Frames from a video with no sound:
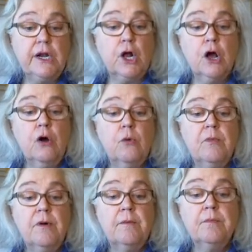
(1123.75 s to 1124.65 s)
to cope.
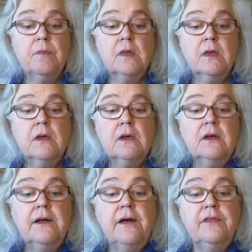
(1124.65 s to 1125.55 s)

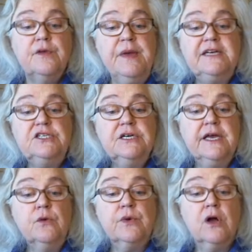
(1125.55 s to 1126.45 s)
The patient
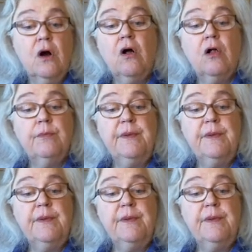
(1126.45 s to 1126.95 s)
can recall